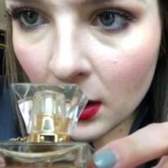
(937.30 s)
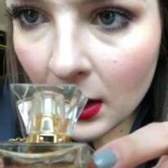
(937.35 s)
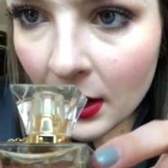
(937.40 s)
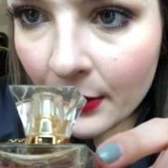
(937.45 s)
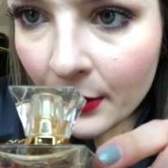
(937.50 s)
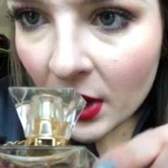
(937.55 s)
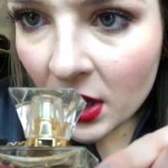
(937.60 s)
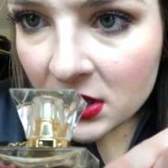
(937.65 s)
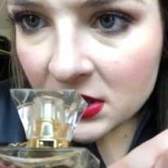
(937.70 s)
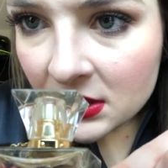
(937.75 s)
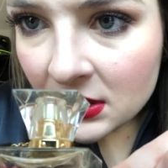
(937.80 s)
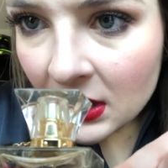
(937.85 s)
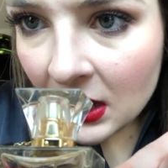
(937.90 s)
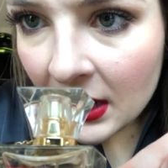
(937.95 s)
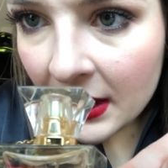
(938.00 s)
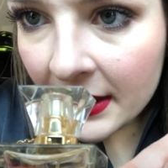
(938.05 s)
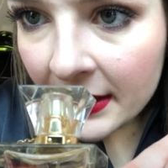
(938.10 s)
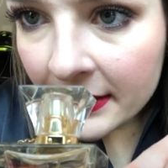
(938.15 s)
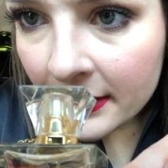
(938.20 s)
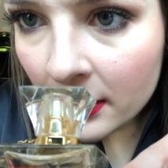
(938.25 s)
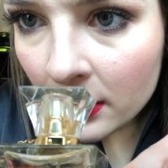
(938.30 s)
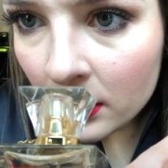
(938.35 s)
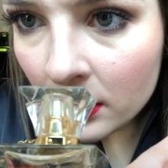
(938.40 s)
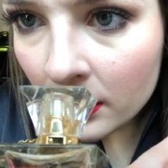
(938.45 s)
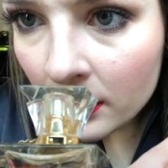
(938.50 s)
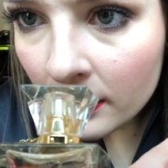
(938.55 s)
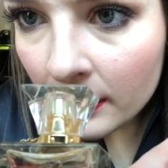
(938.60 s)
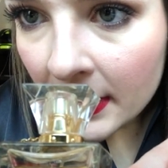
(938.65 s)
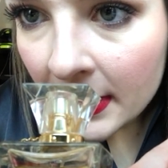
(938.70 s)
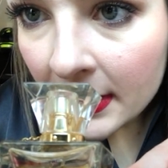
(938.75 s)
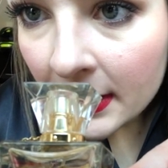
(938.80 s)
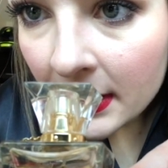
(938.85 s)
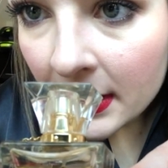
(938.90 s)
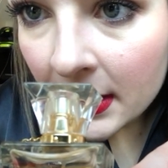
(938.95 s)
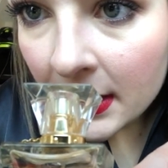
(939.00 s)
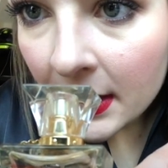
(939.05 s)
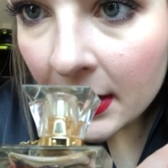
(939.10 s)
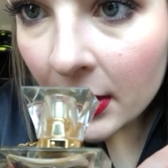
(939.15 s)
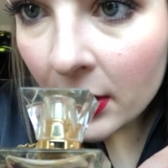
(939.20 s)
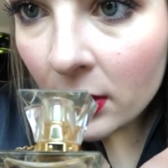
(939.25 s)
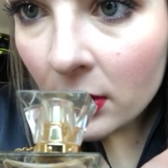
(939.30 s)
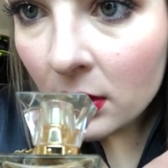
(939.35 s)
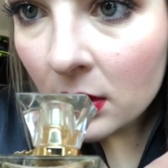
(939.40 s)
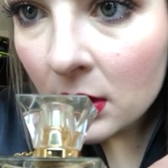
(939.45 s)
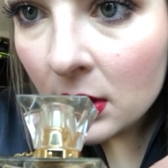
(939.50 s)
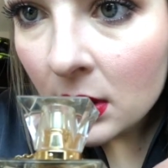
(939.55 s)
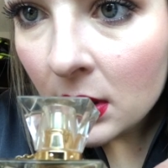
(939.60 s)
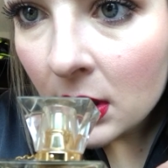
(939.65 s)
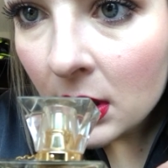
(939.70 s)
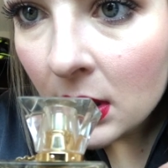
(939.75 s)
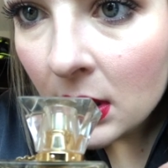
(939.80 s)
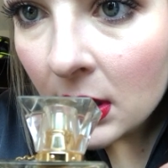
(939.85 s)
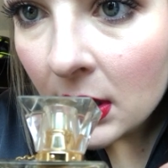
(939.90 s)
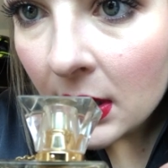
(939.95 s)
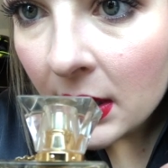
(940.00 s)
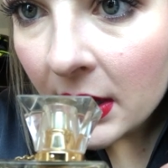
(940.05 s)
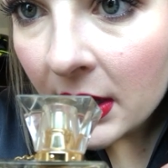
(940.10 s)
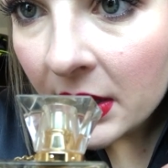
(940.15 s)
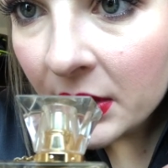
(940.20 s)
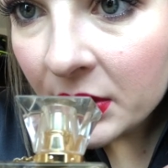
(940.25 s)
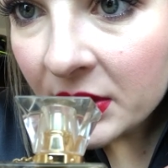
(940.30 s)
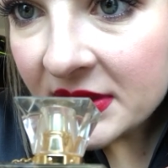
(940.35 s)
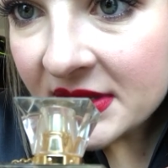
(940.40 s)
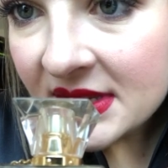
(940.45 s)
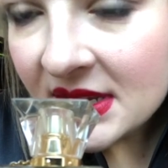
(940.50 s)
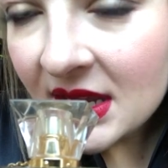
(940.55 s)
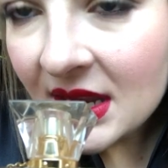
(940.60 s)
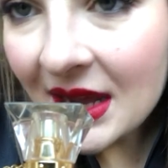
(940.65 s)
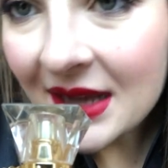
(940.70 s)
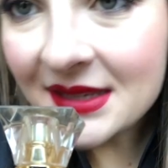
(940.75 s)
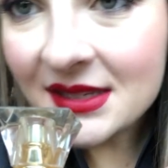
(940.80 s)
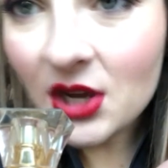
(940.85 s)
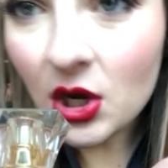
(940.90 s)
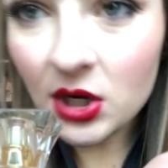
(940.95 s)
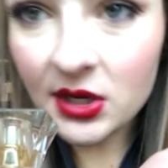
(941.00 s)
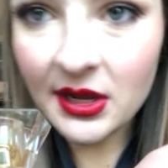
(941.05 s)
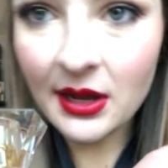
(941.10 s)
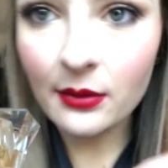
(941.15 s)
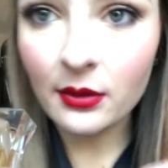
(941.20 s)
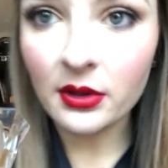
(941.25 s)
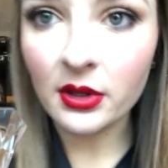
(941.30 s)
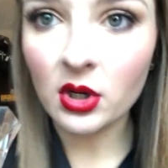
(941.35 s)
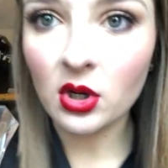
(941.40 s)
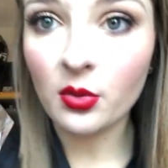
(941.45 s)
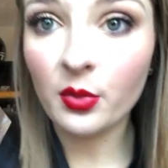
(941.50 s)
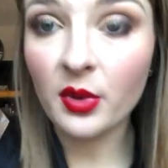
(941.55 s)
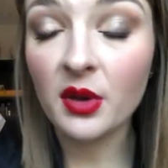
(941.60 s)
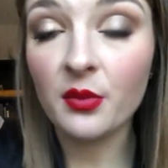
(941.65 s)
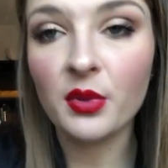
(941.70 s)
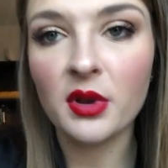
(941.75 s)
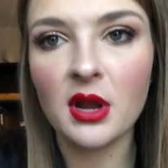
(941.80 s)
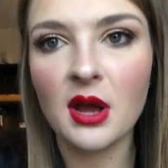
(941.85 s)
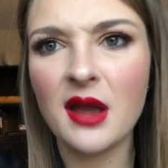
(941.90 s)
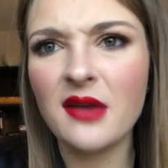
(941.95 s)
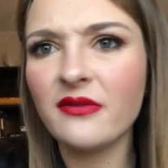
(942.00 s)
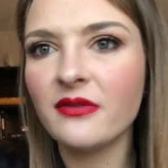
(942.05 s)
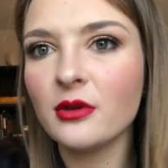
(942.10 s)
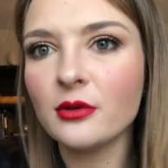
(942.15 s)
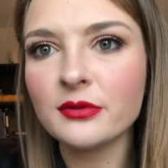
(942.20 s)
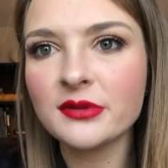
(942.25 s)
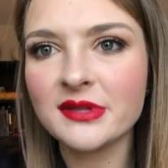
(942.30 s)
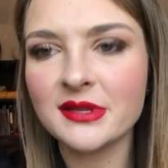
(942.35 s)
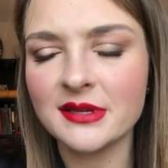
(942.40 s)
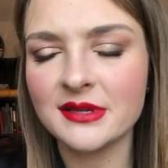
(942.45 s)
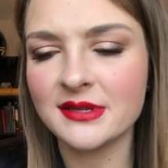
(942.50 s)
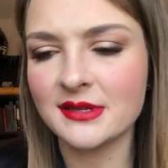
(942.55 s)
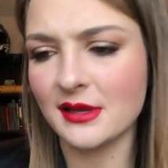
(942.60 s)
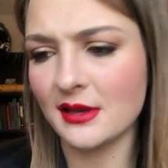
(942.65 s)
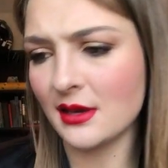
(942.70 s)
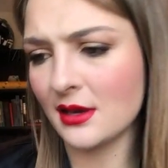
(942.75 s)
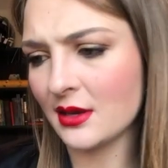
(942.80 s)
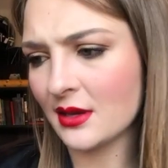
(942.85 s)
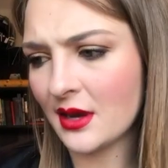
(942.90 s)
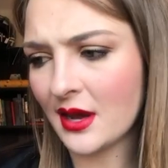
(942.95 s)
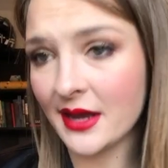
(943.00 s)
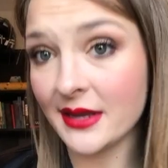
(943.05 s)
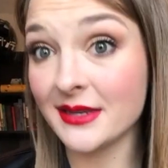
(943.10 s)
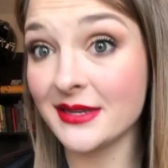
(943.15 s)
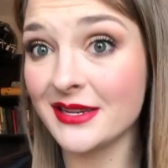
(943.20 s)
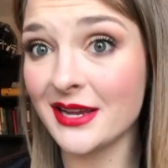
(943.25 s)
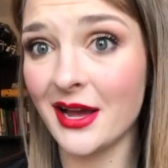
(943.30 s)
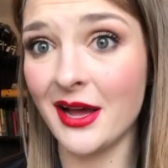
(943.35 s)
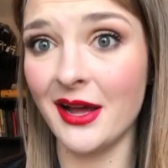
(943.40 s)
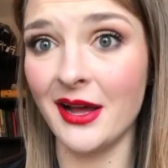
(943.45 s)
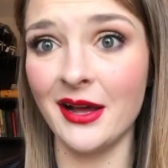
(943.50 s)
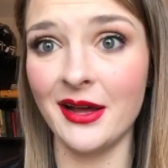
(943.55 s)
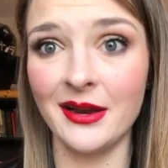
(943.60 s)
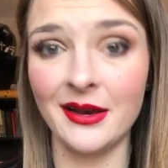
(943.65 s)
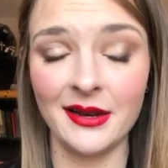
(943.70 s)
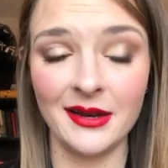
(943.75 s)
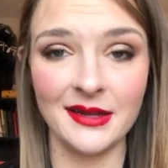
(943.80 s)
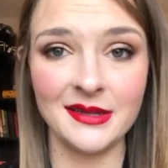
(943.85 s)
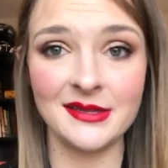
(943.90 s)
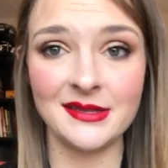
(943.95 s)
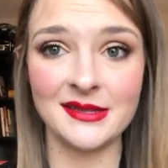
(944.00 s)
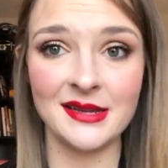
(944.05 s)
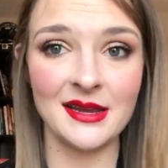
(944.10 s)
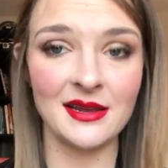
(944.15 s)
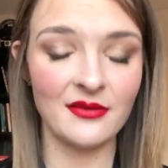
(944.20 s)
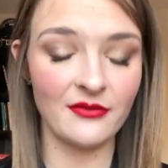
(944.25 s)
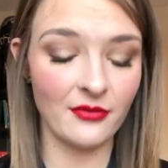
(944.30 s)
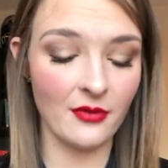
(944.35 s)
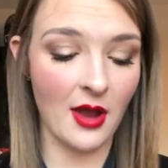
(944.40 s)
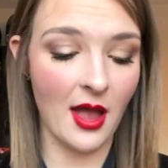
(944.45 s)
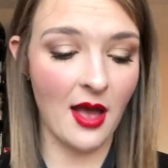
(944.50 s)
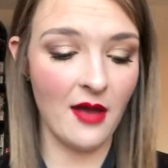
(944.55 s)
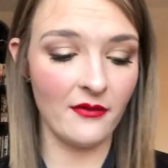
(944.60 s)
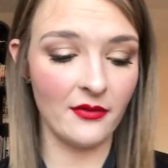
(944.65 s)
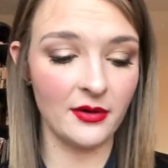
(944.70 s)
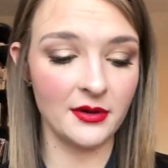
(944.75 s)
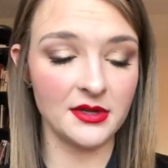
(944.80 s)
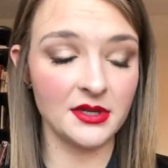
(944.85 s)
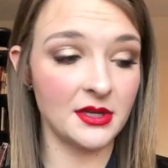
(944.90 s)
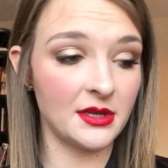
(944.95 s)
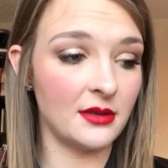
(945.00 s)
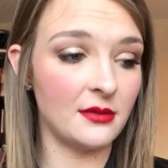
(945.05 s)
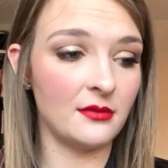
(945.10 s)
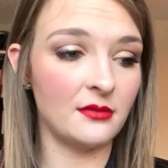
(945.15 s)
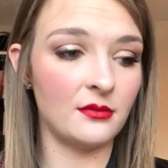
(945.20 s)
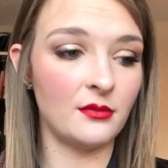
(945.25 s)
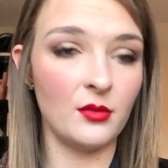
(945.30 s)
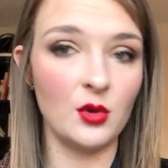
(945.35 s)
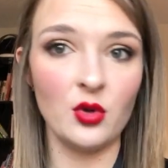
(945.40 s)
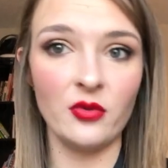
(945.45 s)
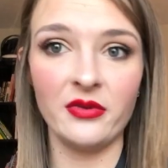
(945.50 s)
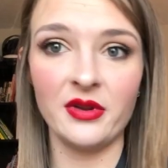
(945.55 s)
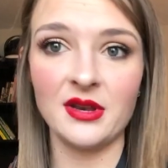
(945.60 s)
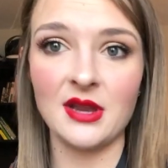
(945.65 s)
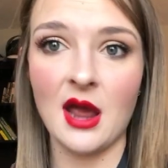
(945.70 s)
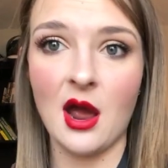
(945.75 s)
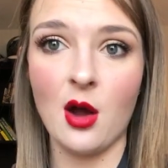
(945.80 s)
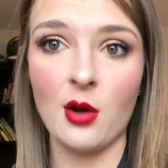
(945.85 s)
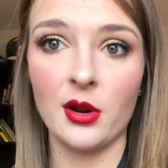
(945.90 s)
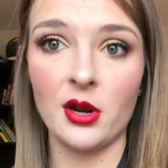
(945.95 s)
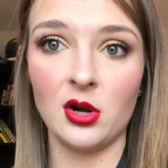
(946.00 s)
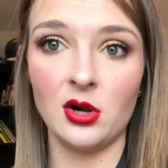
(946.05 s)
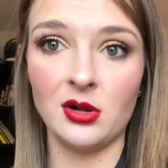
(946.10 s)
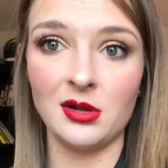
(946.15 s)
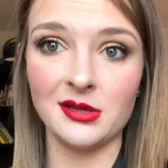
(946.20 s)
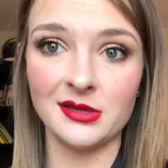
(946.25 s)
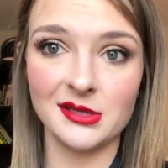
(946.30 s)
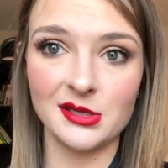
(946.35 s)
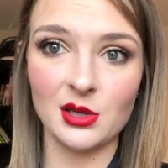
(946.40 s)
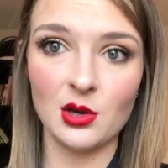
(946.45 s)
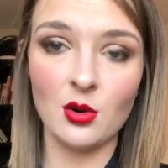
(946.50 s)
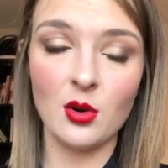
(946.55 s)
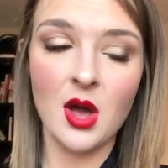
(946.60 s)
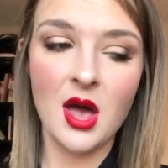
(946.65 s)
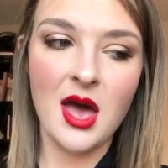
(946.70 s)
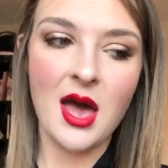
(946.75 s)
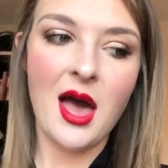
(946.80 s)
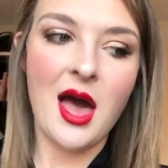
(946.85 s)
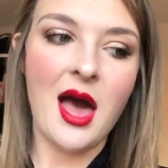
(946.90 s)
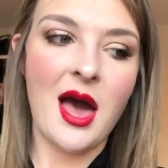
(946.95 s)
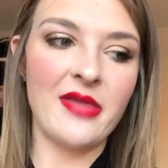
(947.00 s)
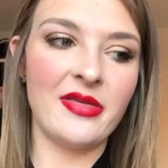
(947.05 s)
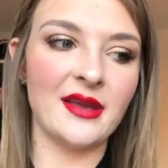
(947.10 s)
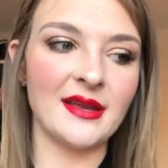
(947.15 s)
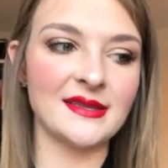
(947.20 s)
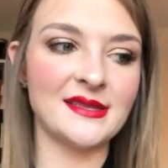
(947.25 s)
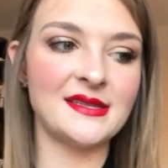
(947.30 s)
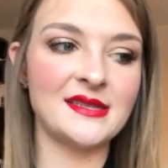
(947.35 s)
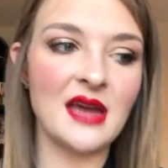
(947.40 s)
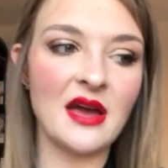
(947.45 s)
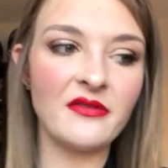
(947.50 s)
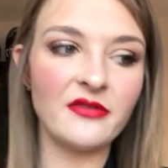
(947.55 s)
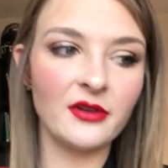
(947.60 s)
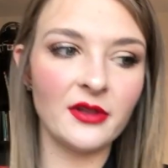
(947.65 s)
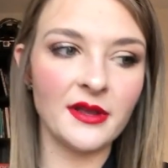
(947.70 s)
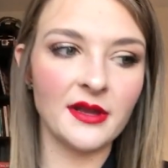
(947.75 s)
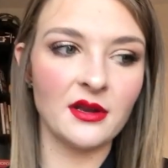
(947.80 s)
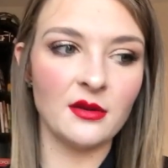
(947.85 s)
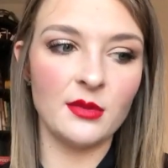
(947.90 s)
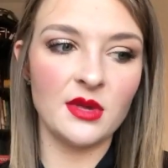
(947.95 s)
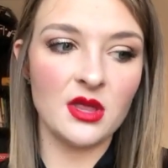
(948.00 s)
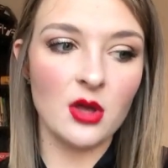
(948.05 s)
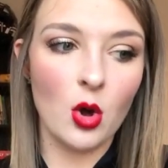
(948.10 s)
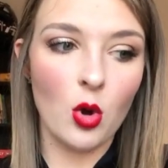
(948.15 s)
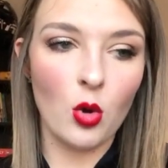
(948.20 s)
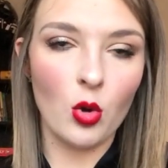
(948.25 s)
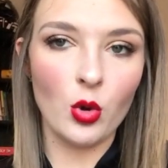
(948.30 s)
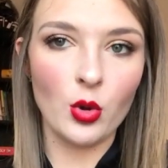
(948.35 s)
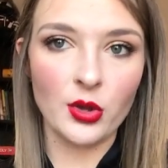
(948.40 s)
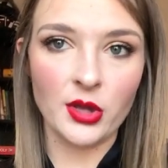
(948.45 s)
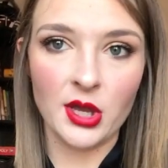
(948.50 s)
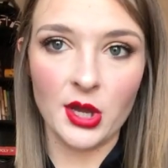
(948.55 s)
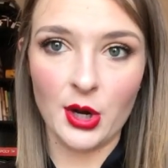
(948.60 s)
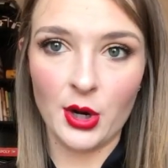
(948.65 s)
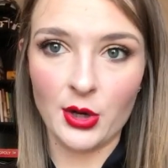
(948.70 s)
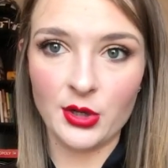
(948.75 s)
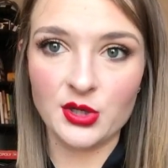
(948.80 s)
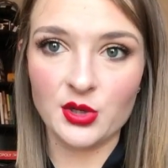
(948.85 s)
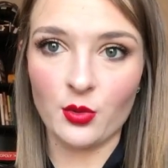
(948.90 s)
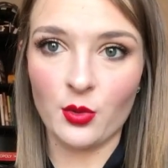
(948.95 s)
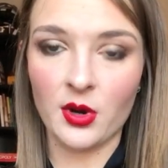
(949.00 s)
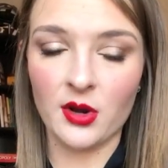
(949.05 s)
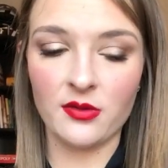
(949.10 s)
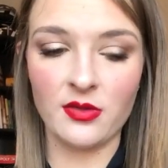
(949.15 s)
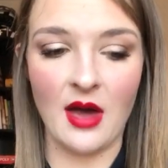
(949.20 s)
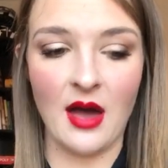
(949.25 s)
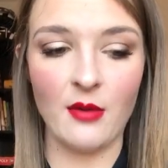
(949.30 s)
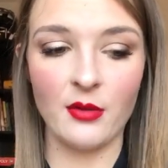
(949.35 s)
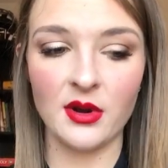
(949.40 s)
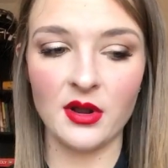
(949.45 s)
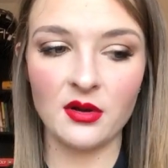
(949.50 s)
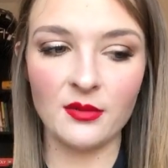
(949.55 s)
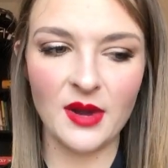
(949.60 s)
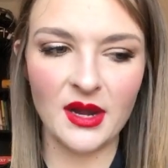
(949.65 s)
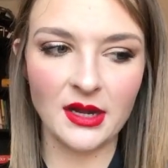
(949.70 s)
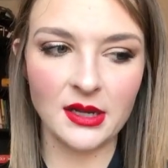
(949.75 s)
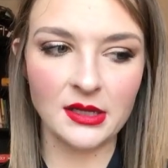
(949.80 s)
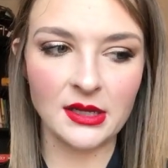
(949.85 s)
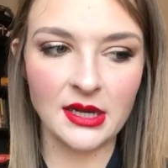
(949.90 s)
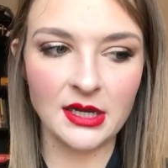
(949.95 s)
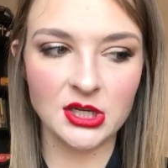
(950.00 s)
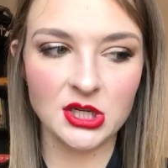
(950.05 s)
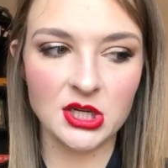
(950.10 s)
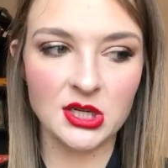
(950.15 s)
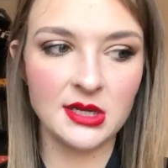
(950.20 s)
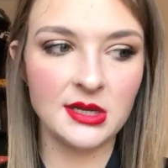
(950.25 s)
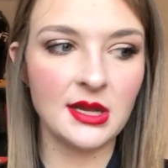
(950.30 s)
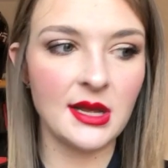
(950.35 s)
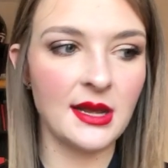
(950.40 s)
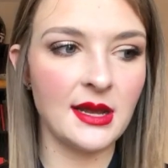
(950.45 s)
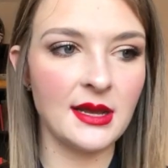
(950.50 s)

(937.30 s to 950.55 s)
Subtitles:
I marked a line right here, and you can see it has gone down a little bit, but I've used this like a ton and it's taken forever to move it down at all. So I think it's definitely going to be the whole year to work that one out of my collection.